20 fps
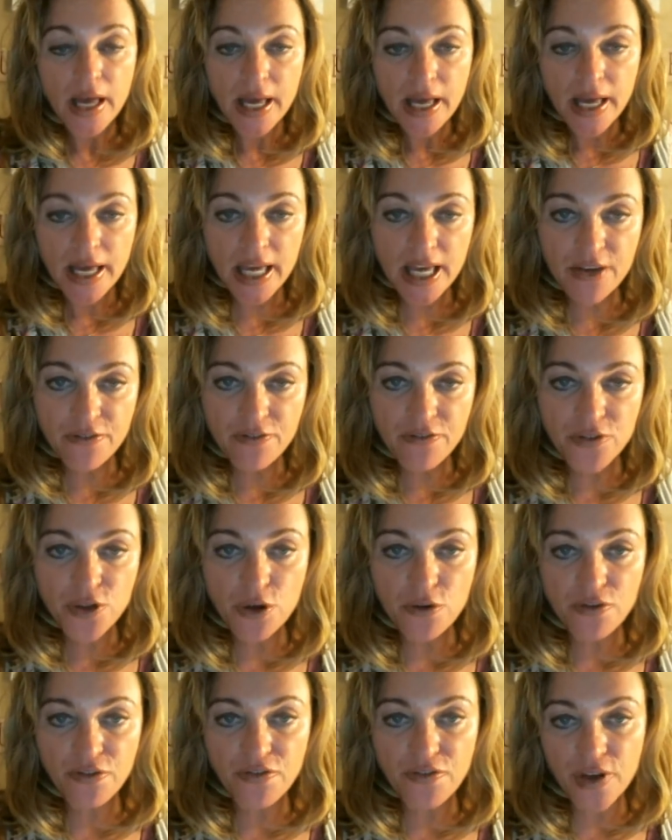If
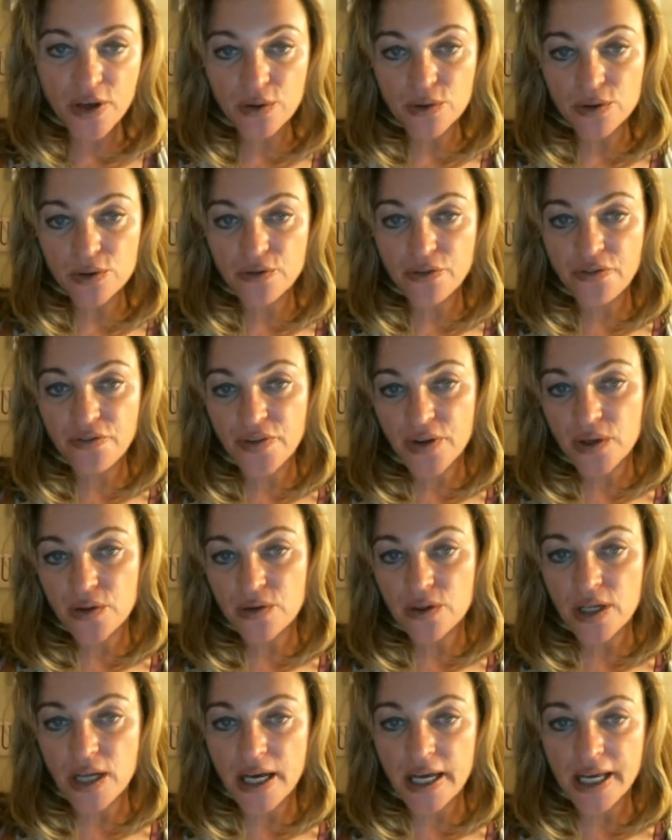you feel
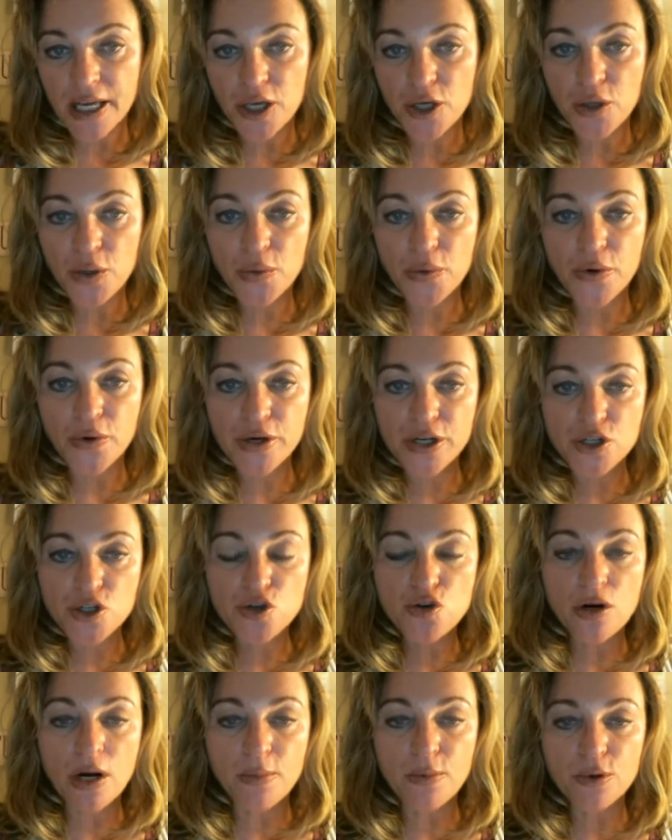like you were in
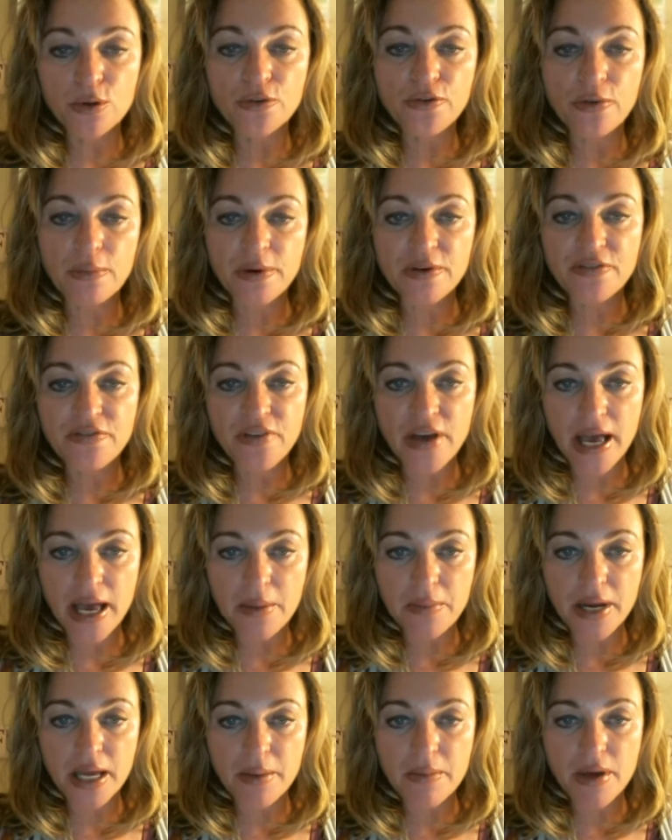trouble from a
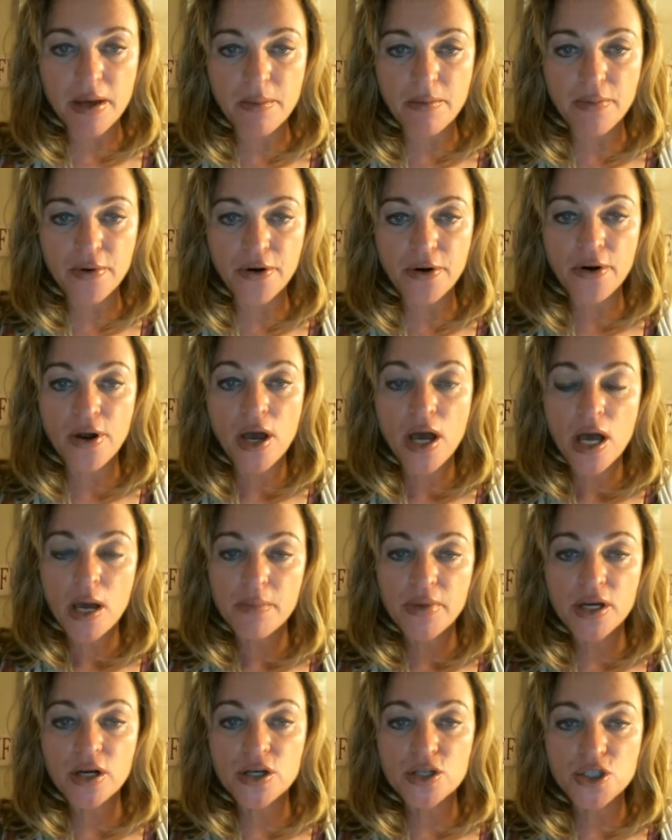family member
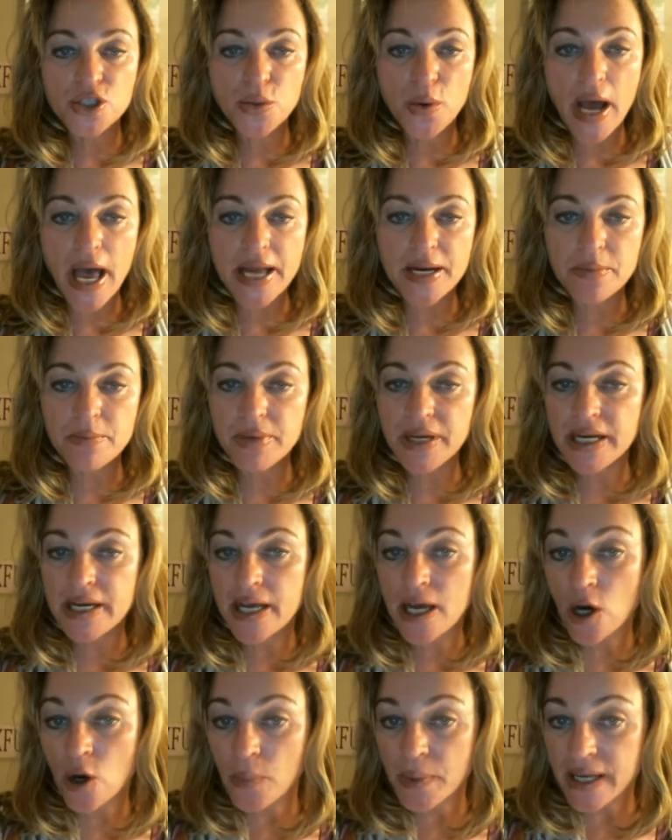because you hadn't been
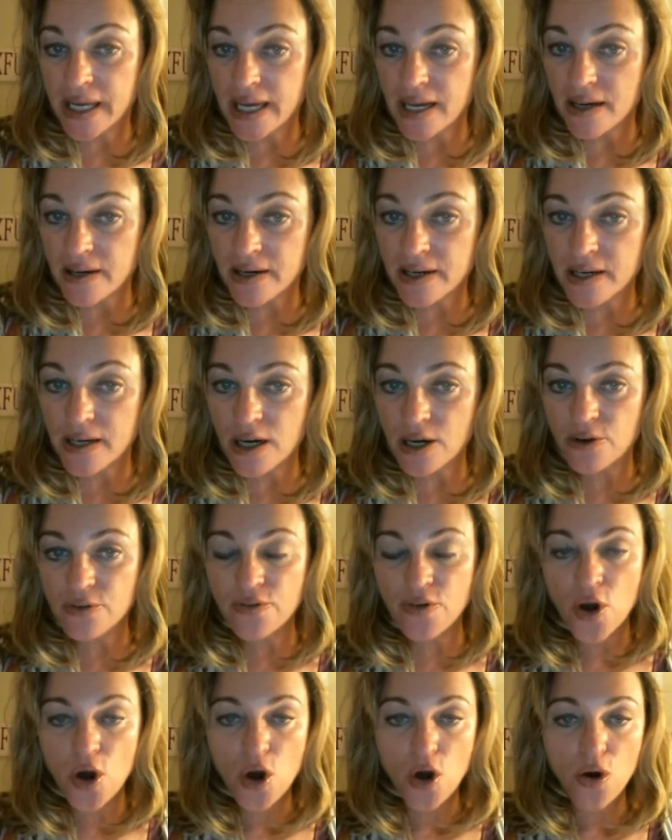helping out enough,